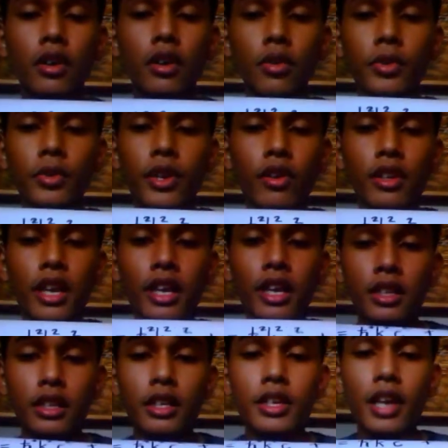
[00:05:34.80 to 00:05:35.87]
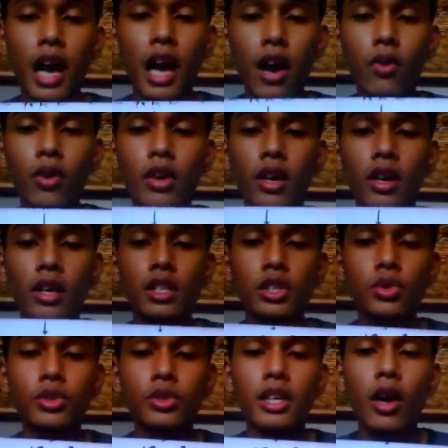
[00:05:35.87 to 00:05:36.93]
we don't yet know to
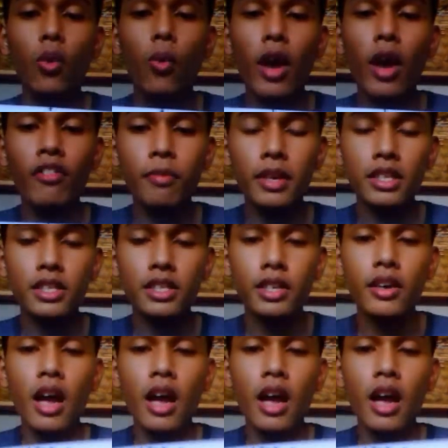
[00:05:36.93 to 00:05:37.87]
the wave picture